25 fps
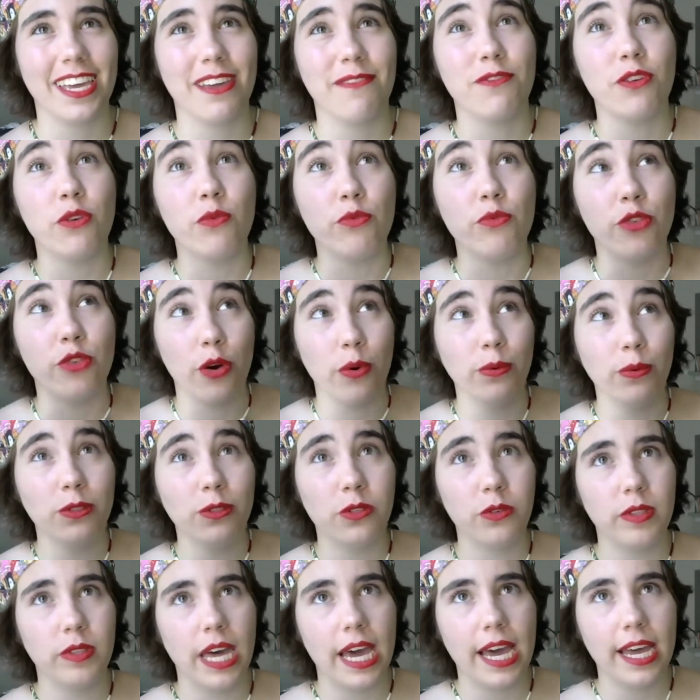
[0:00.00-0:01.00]
you don't
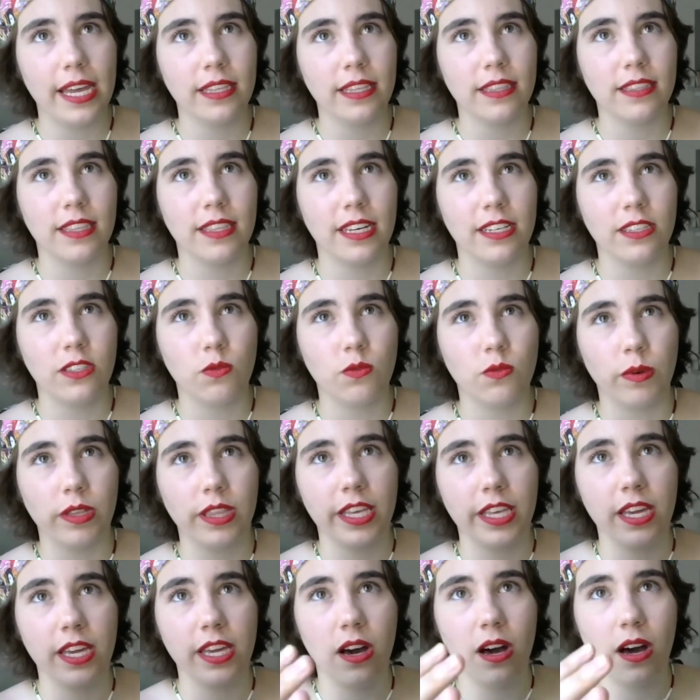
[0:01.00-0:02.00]
do that, then it's
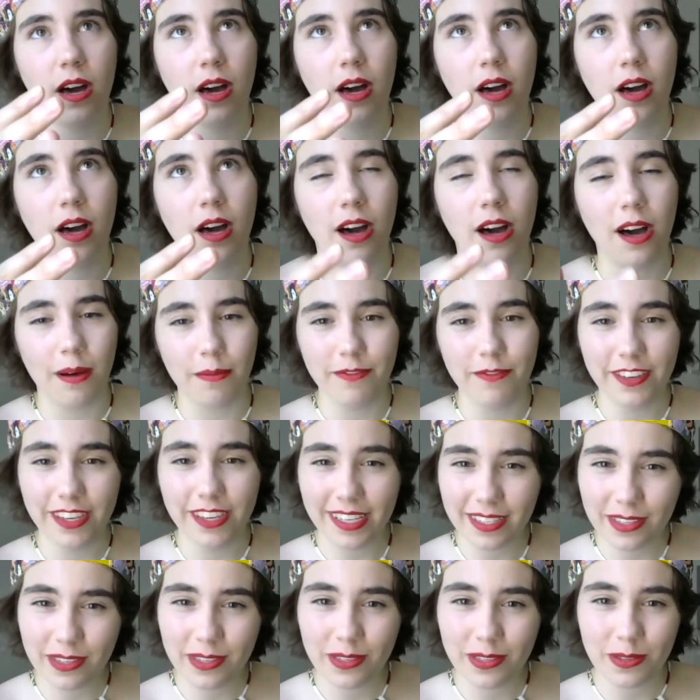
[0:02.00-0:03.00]
really
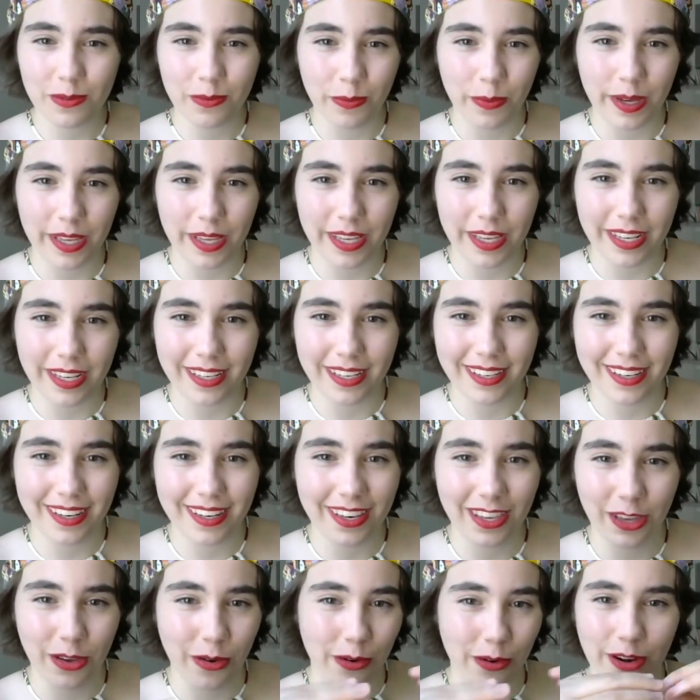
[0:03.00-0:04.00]
obvious when
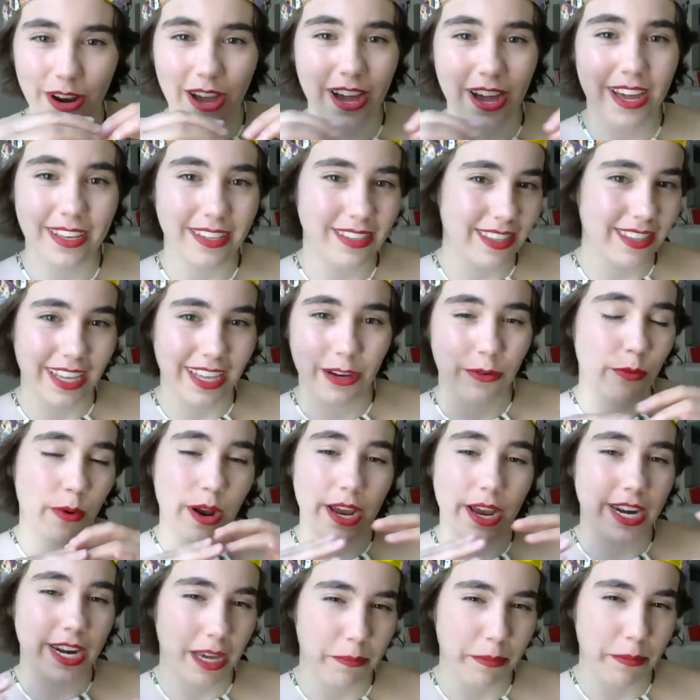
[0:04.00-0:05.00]
you're not like
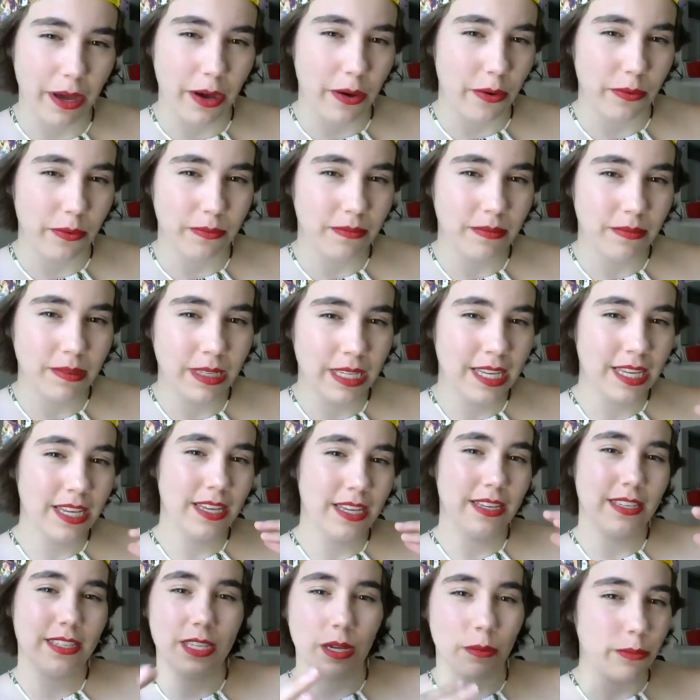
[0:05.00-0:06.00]
writing about
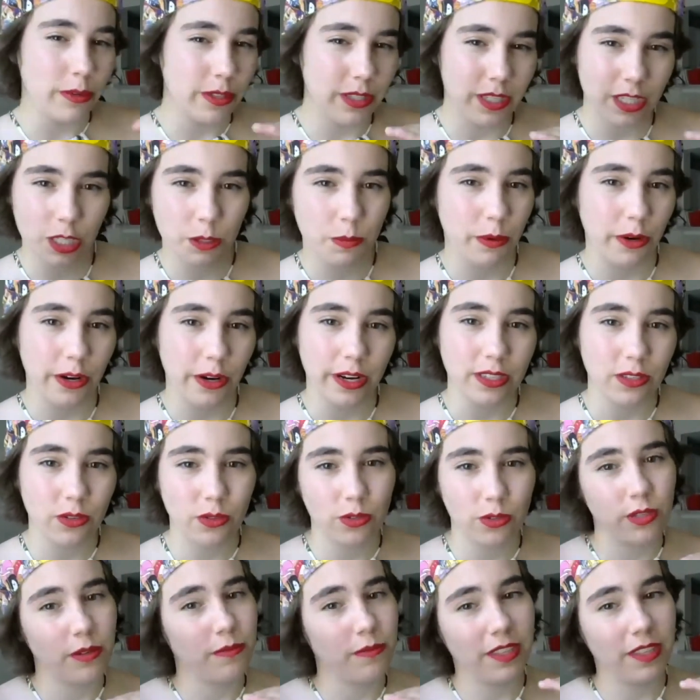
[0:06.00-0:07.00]
someone's experience or
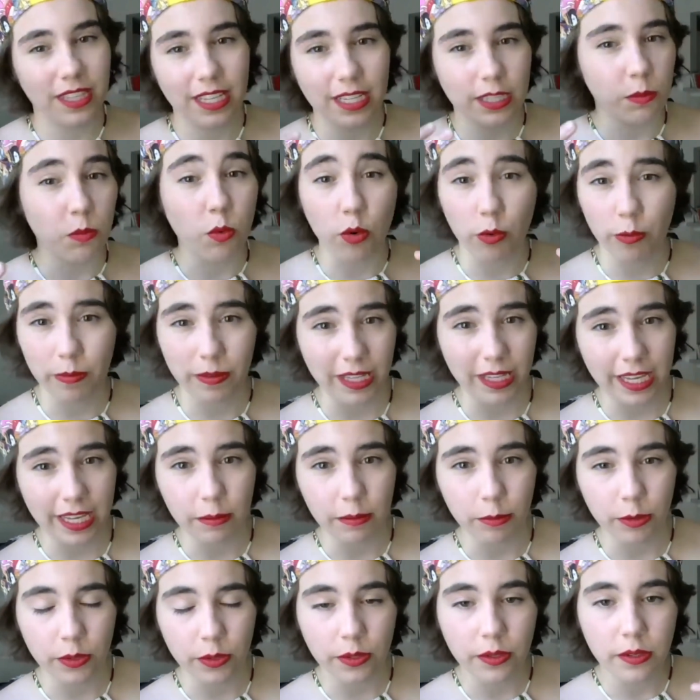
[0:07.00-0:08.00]
something that's more
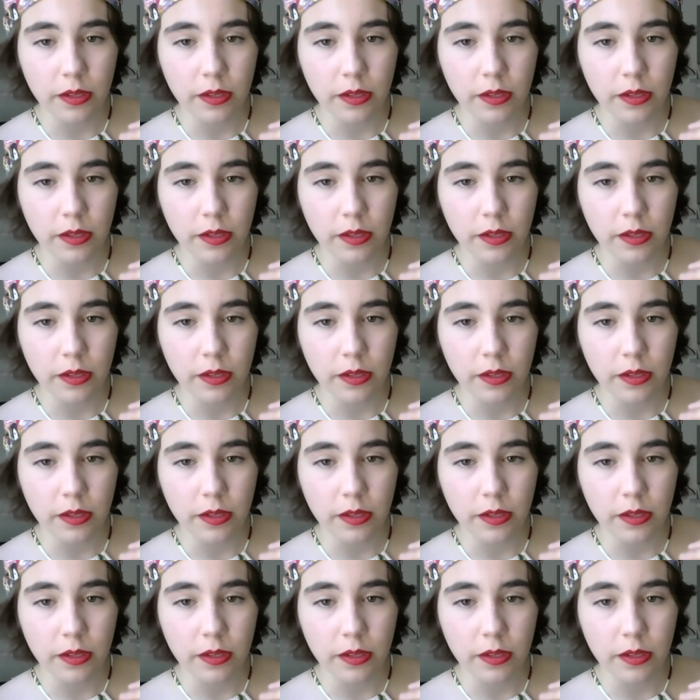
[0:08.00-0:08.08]
relatable.